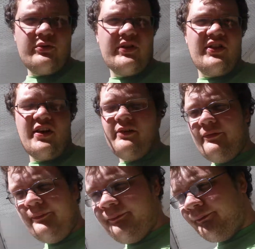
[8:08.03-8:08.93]
it without,
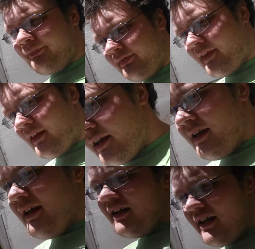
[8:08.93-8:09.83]

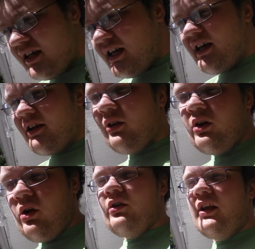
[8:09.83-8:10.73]

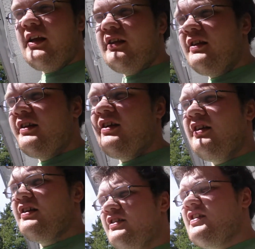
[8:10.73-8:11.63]
it'll only
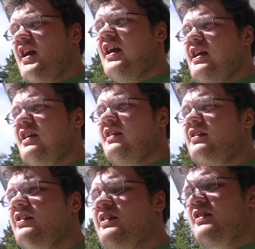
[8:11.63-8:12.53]
take
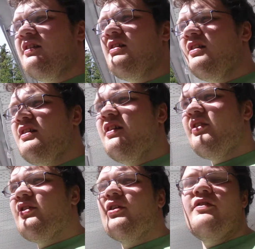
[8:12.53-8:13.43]

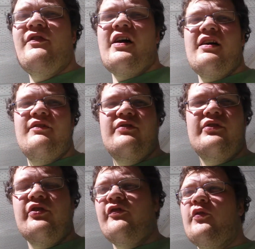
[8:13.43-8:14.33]

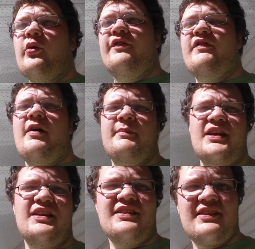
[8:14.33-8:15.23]
35 to 45
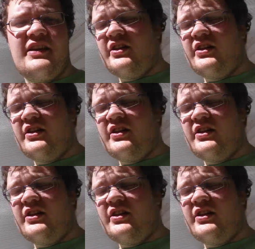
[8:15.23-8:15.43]
minutes